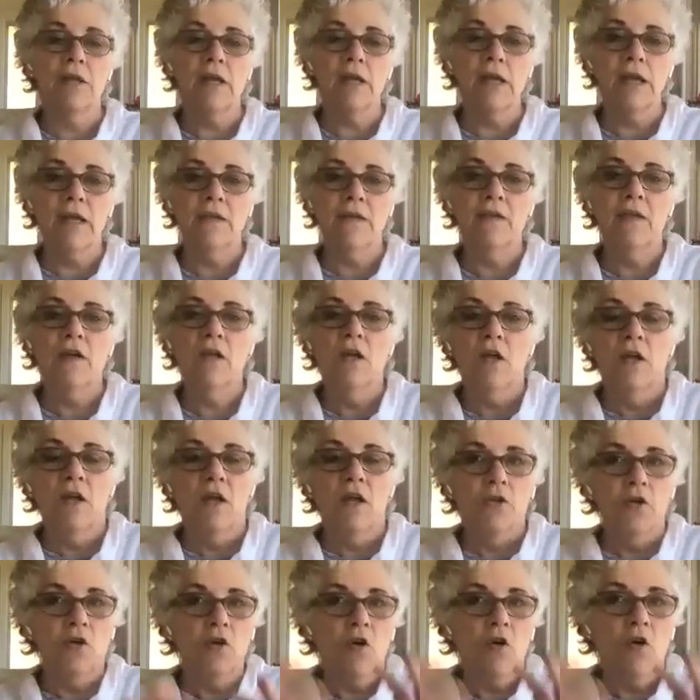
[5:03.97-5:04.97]
And,
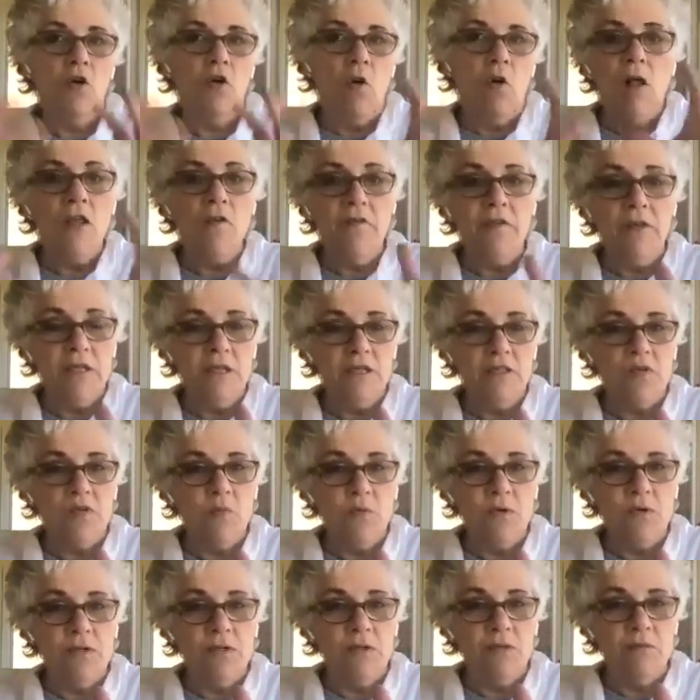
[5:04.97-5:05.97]
you know, all of
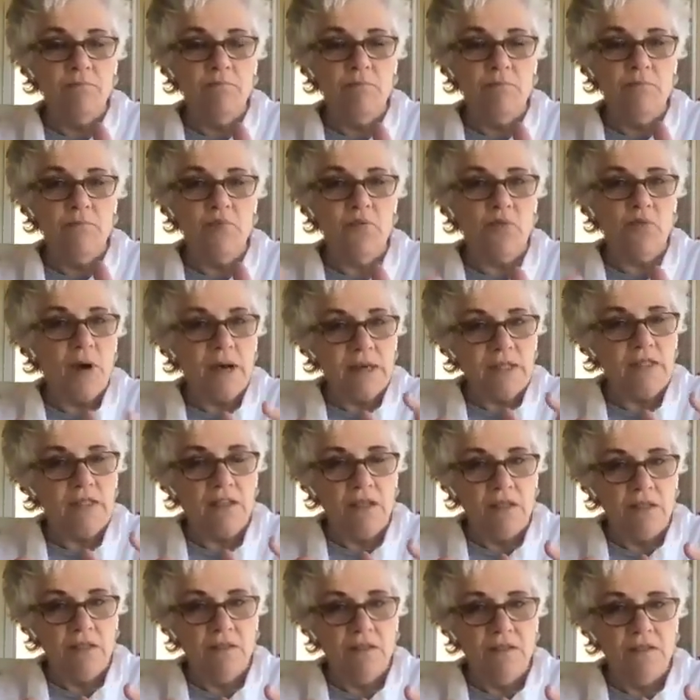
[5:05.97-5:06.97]
this was
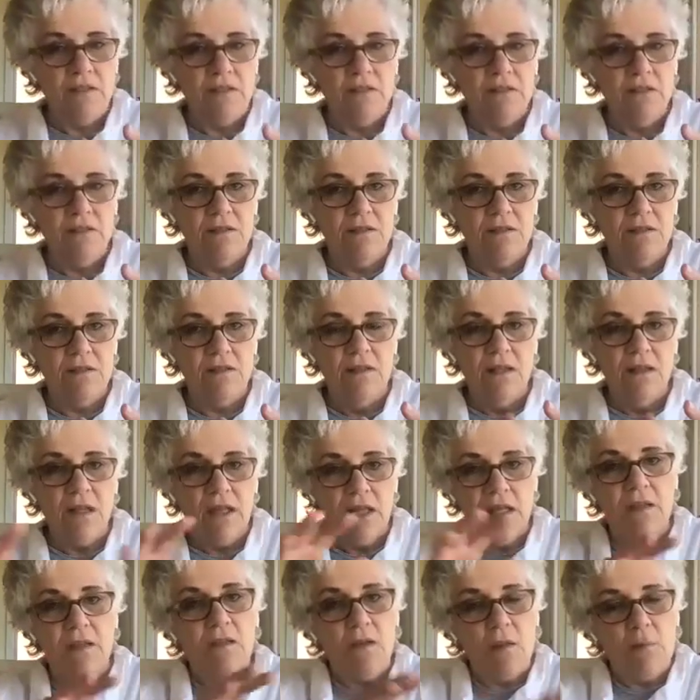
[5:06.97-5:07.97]
present
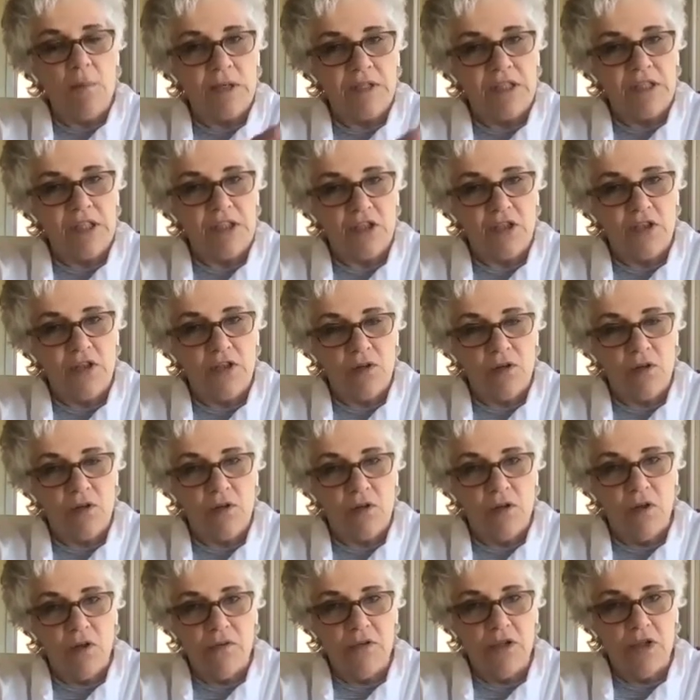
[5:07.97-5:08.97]
in the material
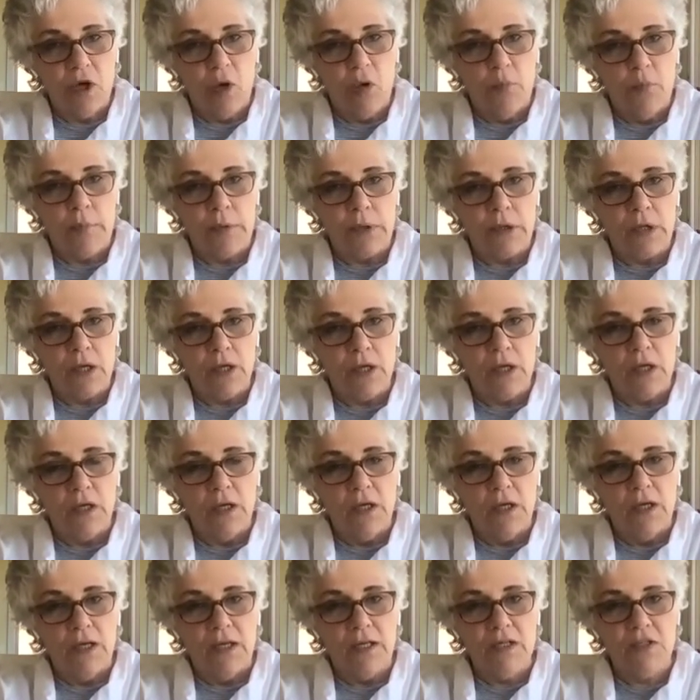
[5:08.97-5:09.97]
of the opening.
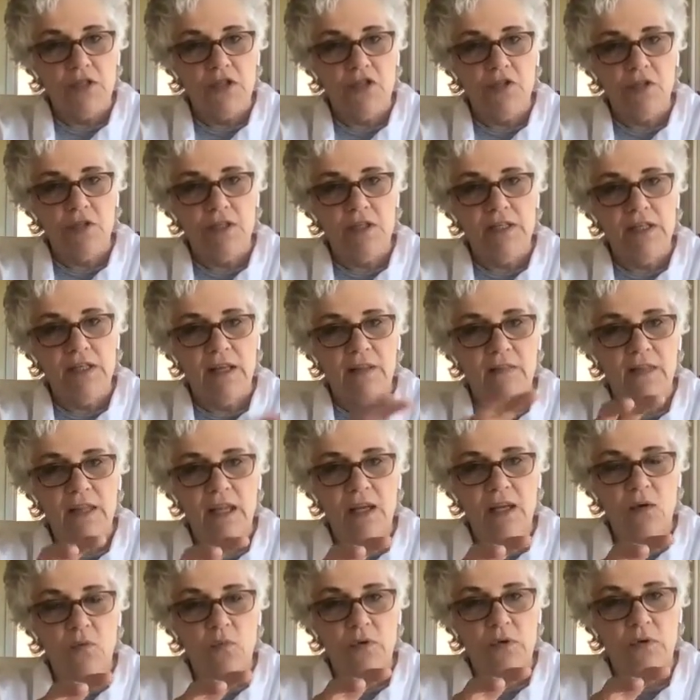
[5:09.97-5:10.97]
It's just that
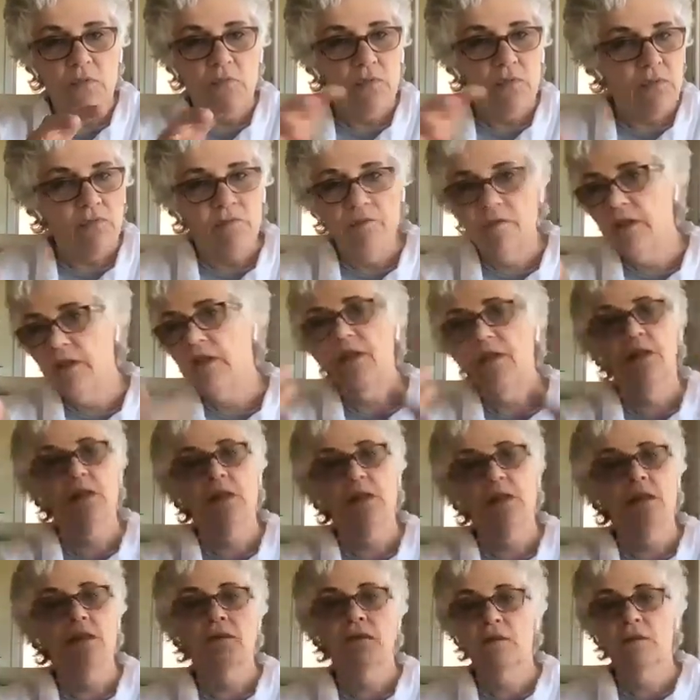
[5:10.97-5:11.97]
then we reveal
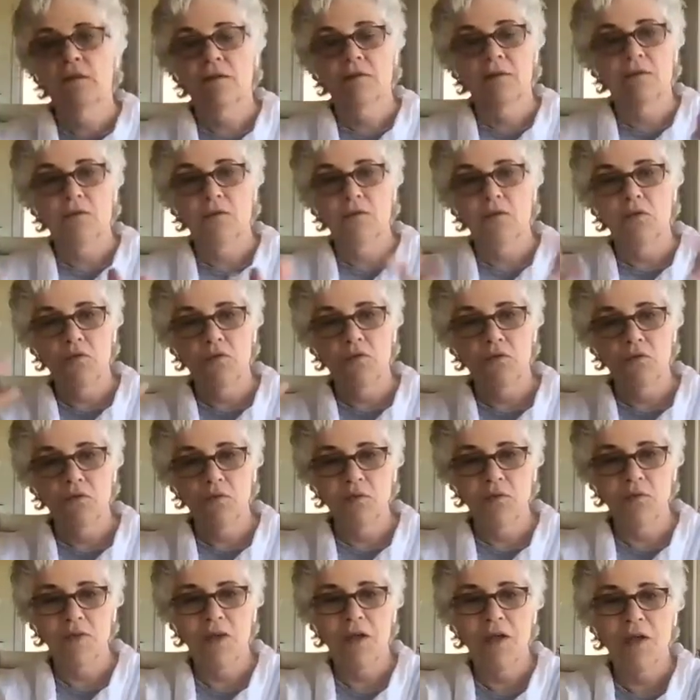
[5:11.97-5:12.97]
it
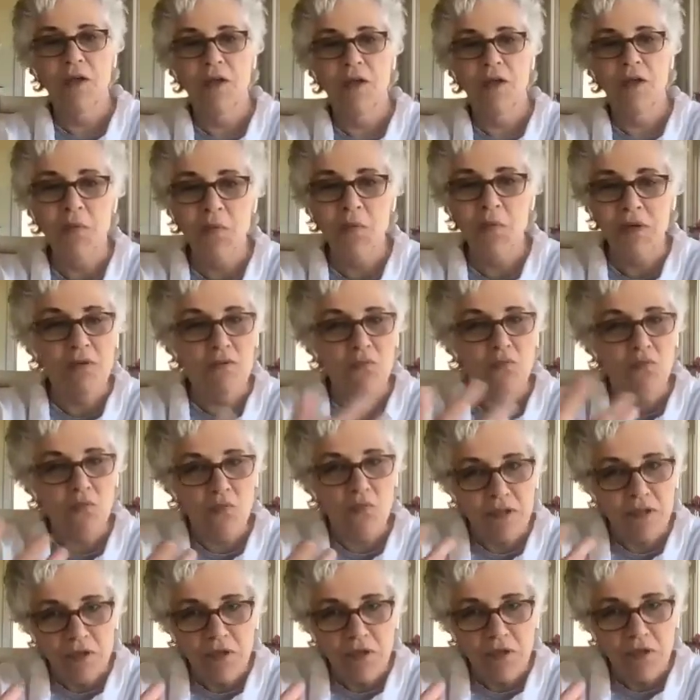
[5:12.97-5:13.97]
with
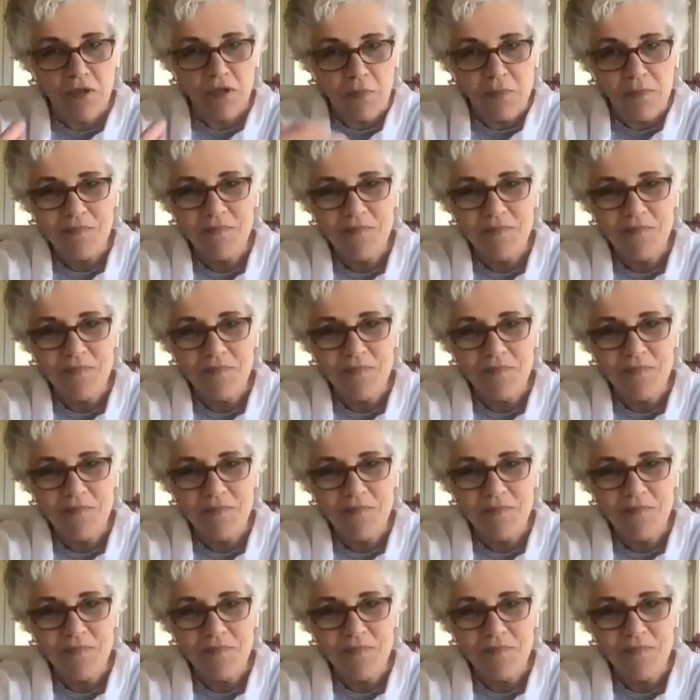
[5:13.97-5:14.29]
rhythm.